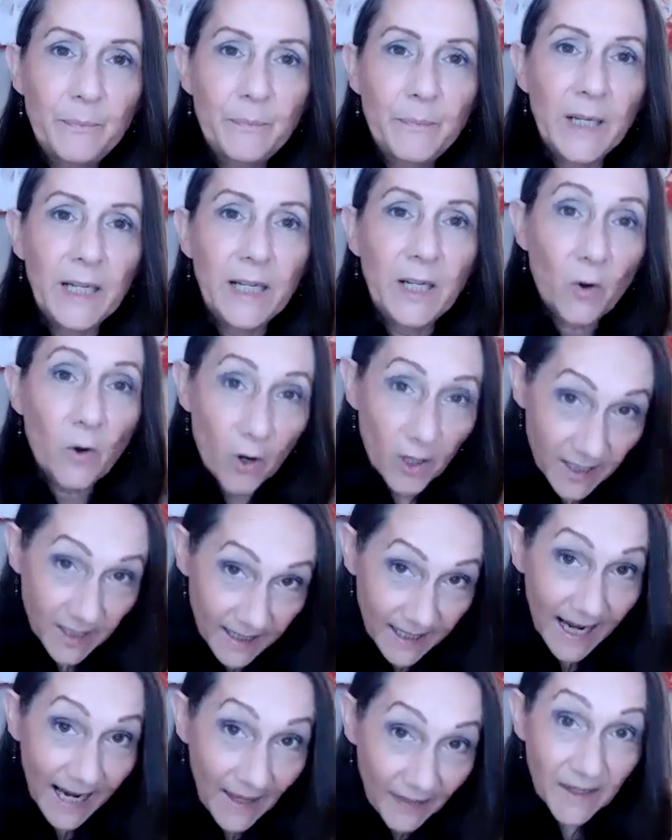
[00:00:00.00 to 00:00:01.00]
But in order to
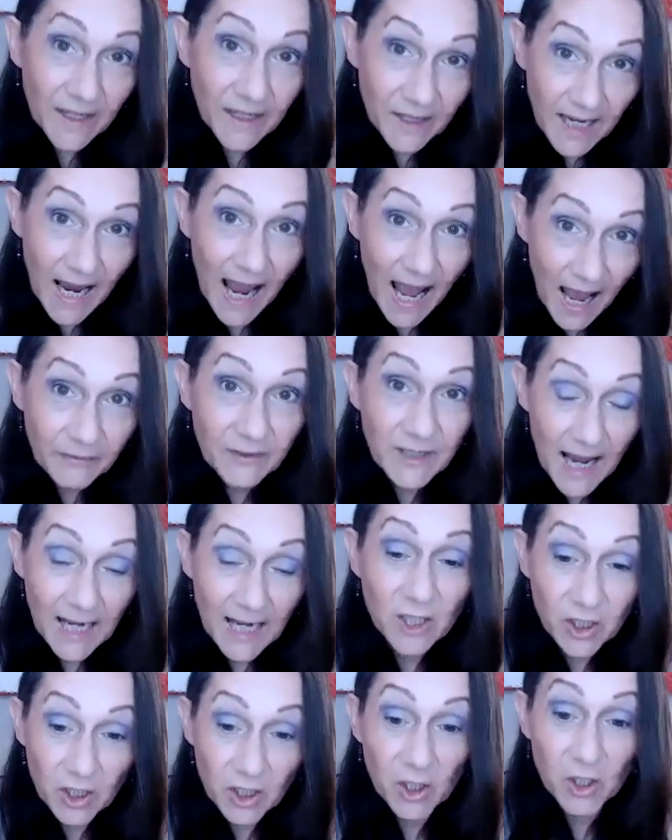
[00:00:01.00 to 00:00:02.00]
get there, you have to
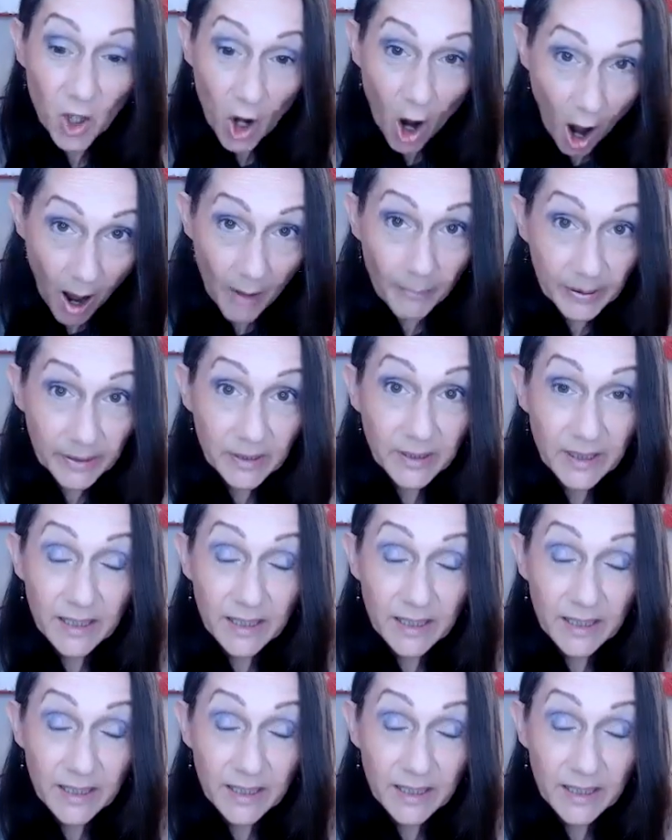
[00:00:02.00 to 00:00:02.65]
actually stop